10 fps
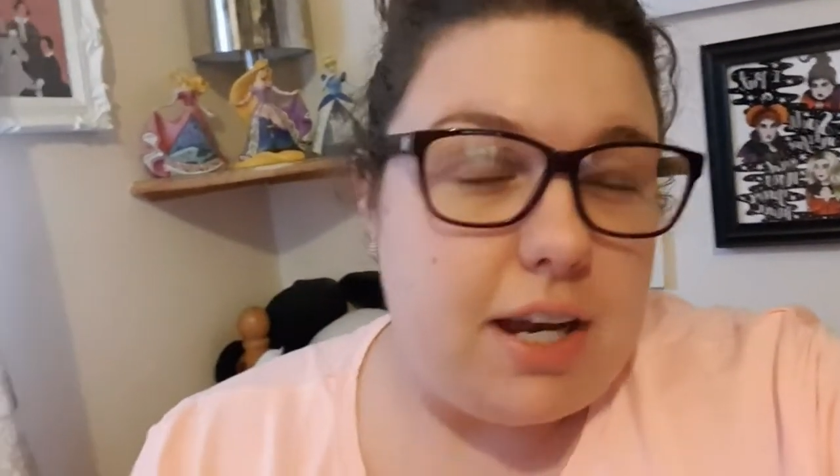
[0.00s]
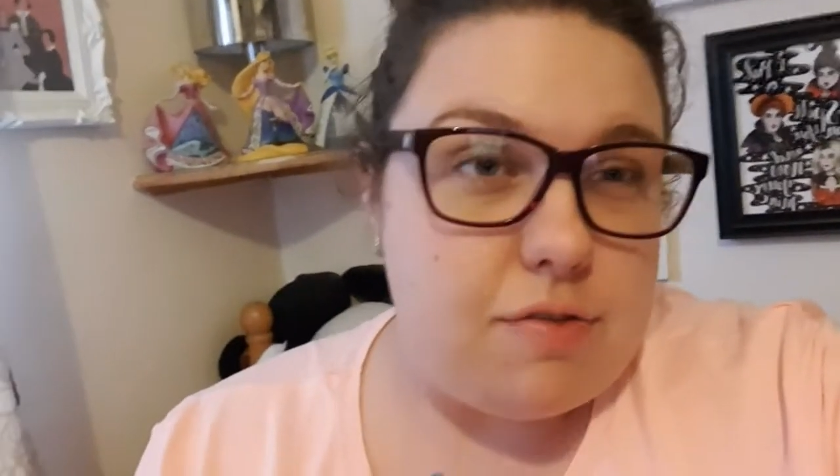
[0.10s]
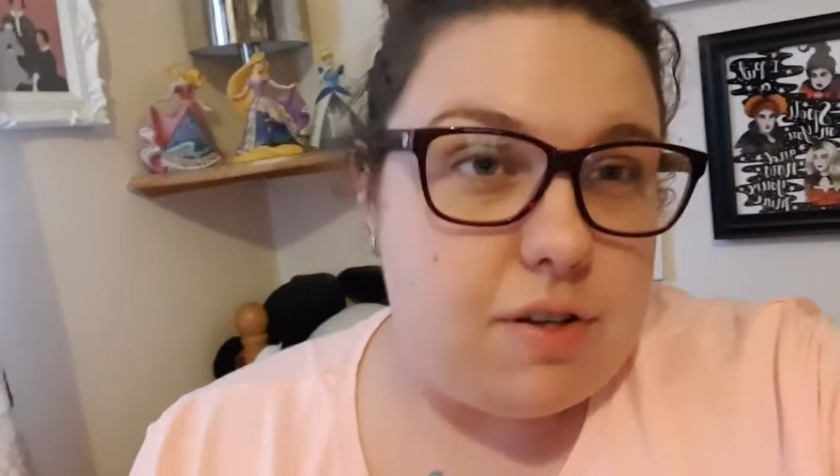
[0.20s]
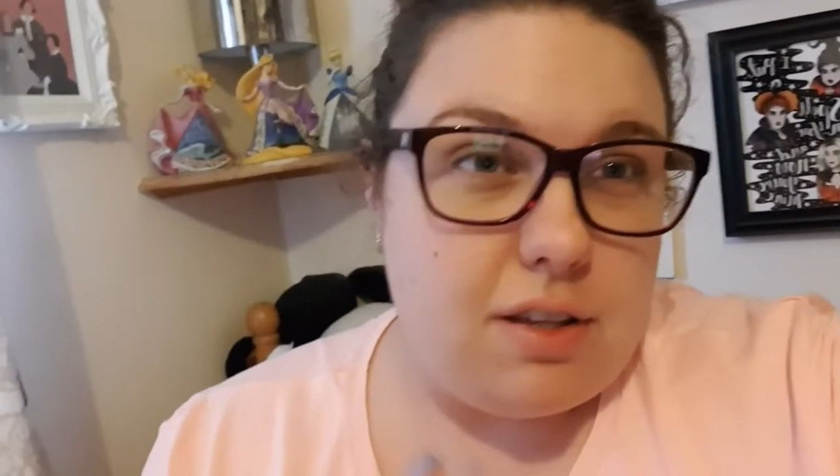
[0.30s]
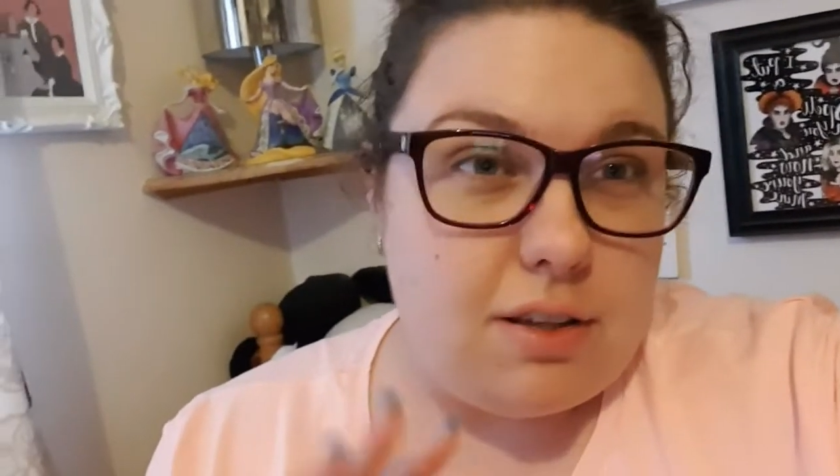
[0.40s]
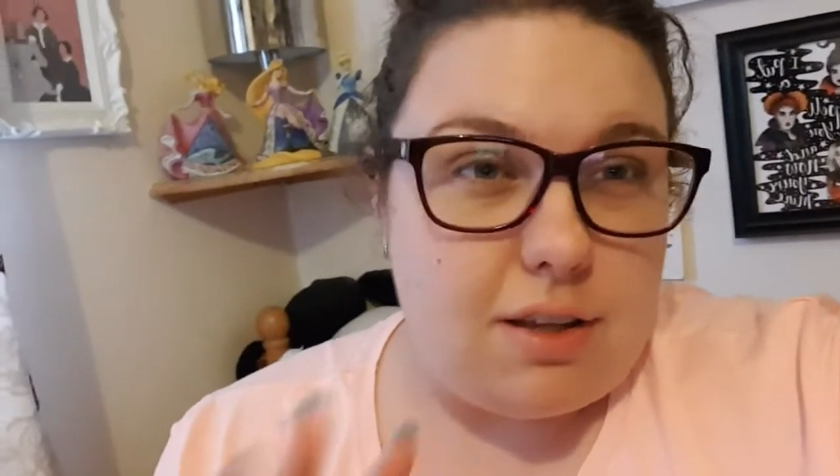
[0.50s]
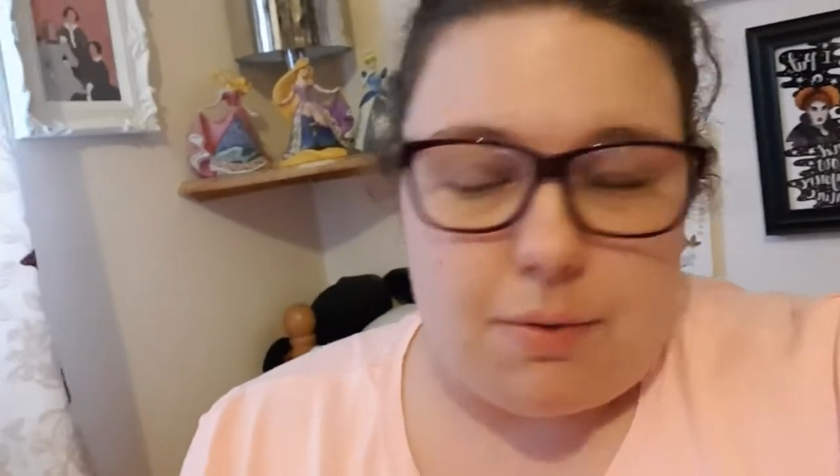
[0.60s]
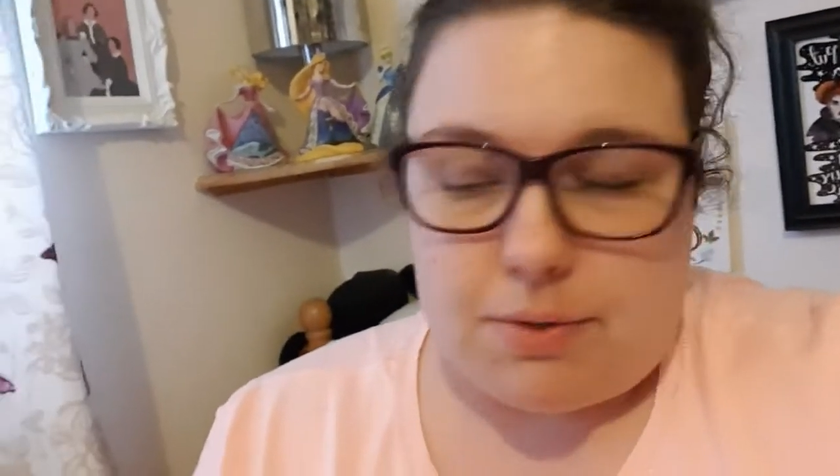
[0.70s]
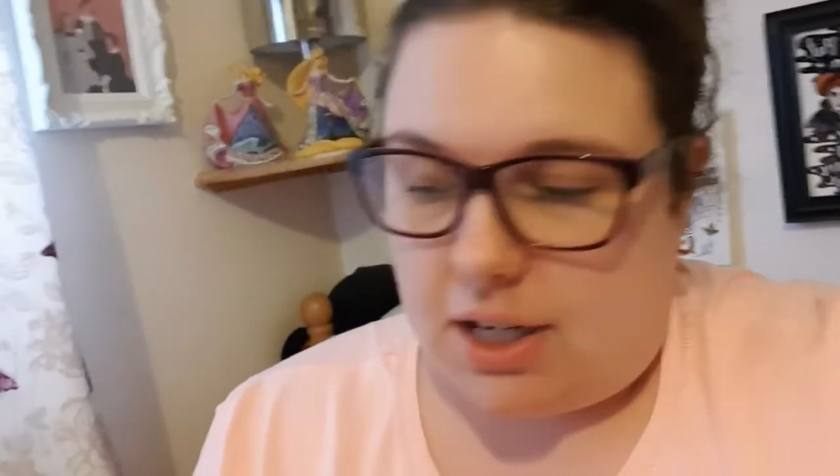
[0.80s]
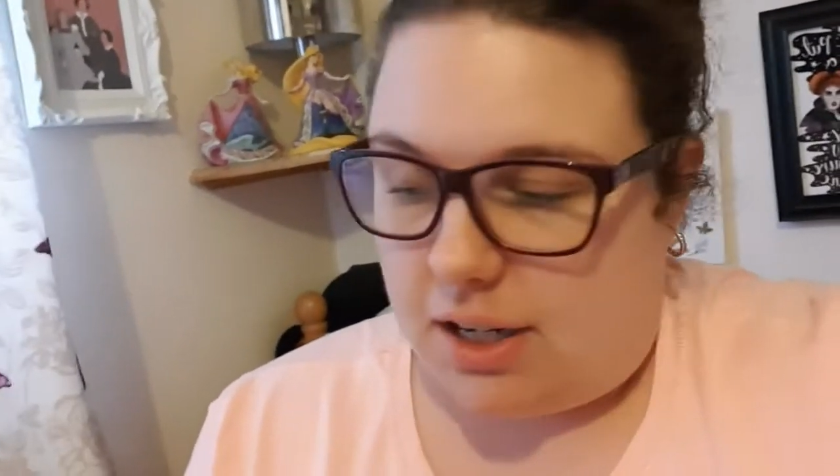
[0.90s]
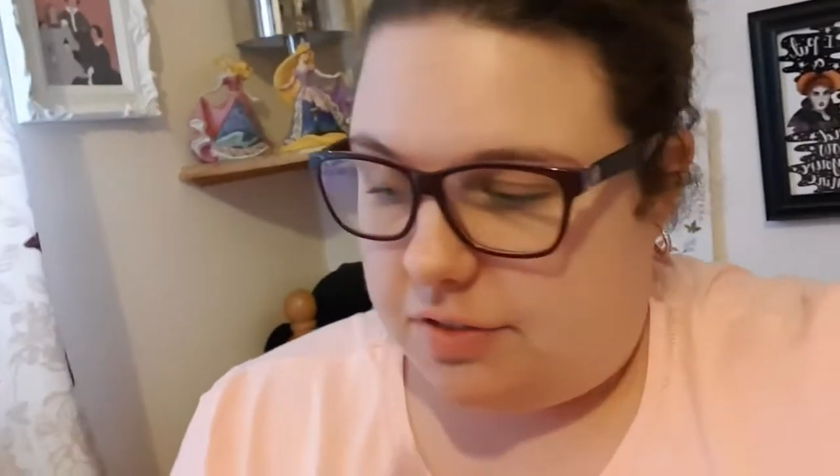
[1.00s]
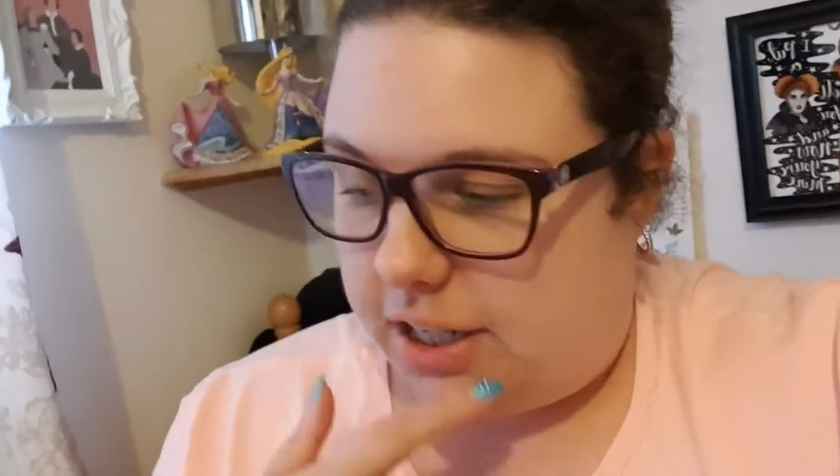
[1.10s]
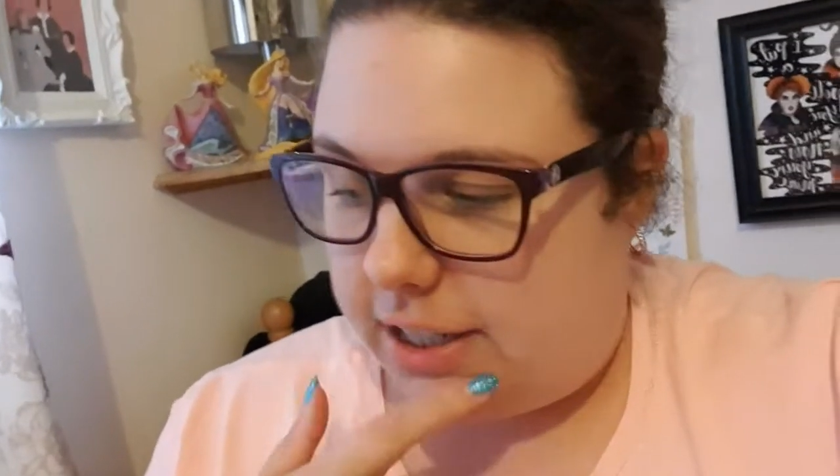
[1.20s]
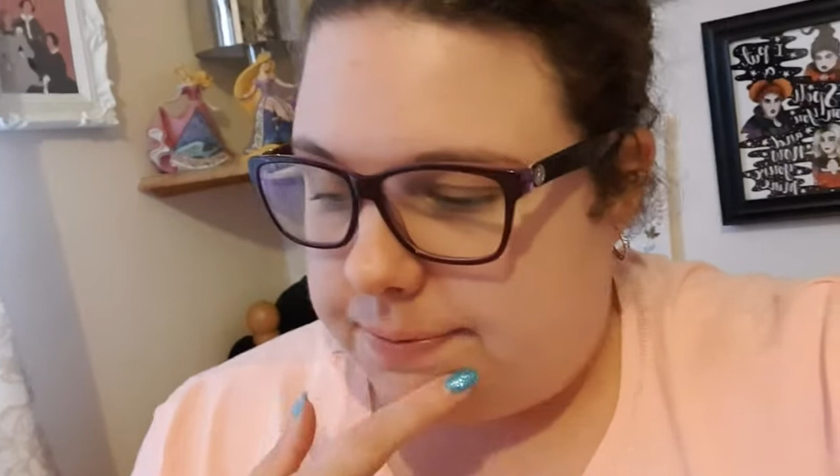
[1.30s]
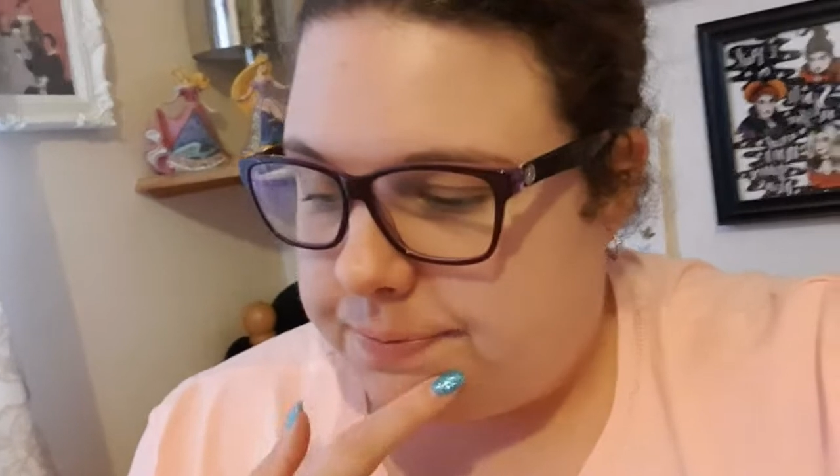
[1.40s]
everything that I was
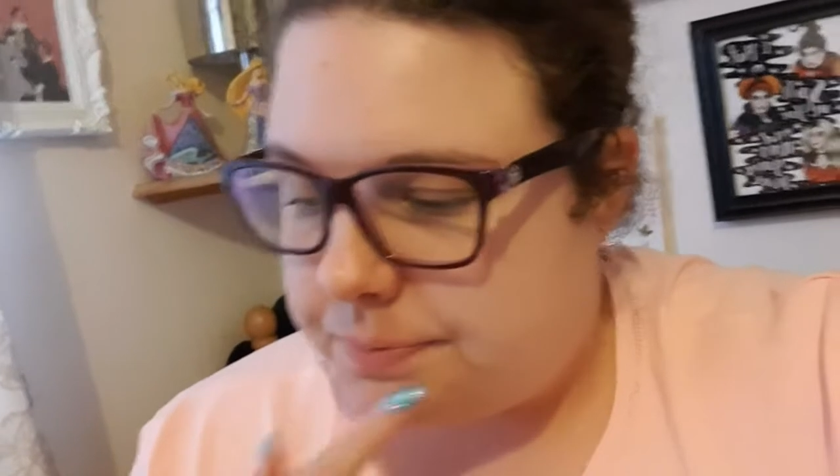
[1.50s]
after.